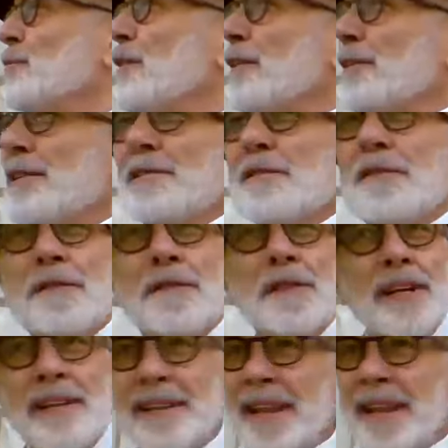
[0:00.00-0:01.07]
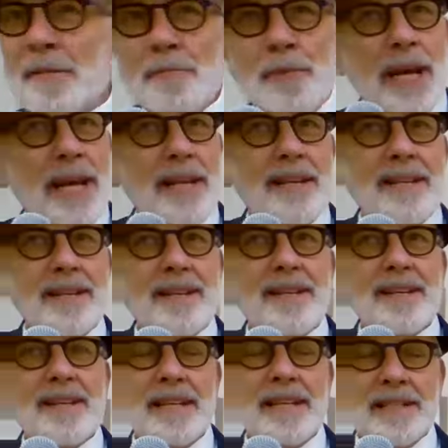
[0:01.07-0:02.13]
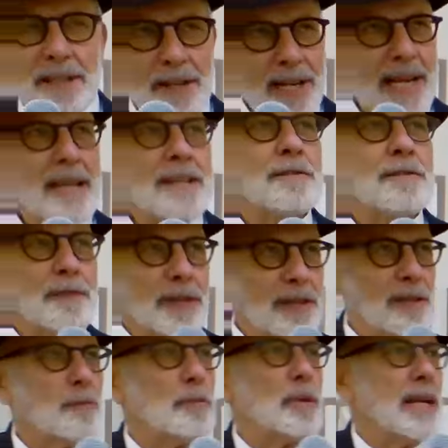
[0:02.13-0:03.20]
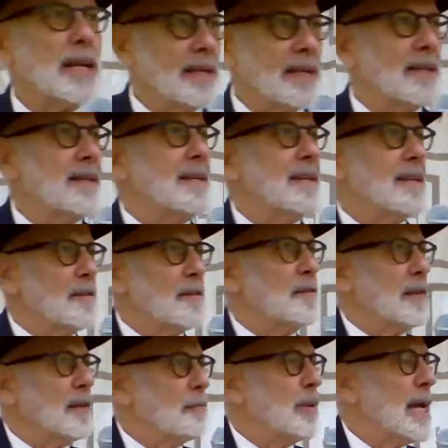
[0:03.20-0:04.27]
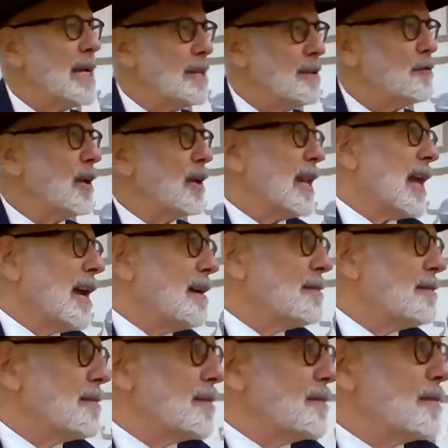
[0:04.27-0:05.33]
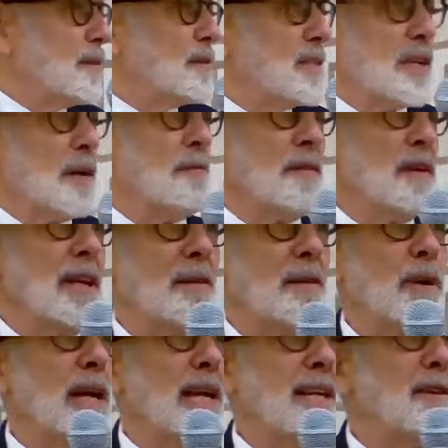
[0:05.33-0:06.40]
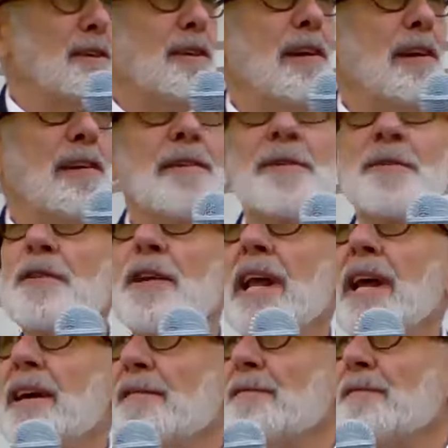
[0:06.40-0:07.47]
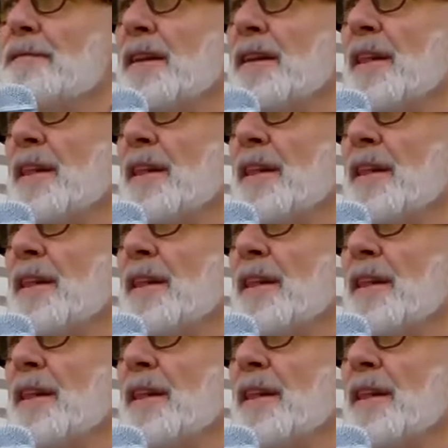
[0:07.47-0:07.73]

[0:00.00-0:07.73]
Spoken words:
Rather to feel that pain. It's okay to feel the pain. If you feel pain, you're alive. If you stop feeling pain, you're no longer alive.